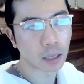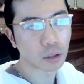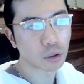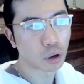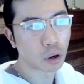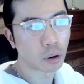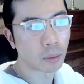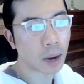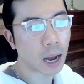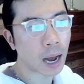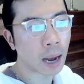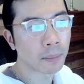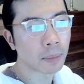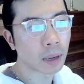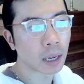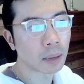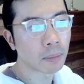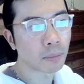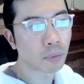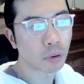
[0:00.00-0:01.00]
So I'm
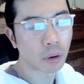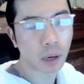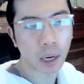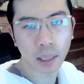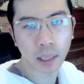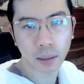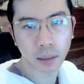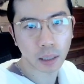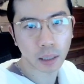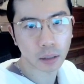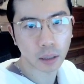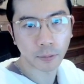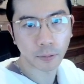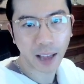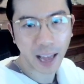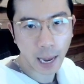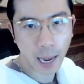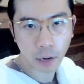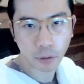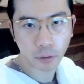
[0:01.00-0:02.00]
in process of
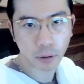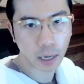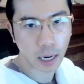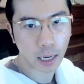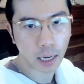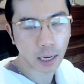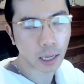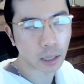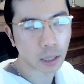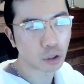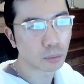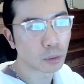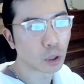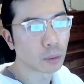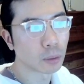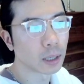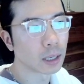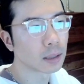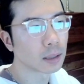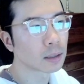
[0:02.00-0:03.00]
aggregating at the
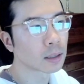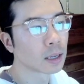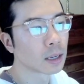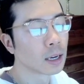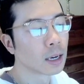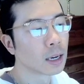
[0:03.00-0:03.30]
moment.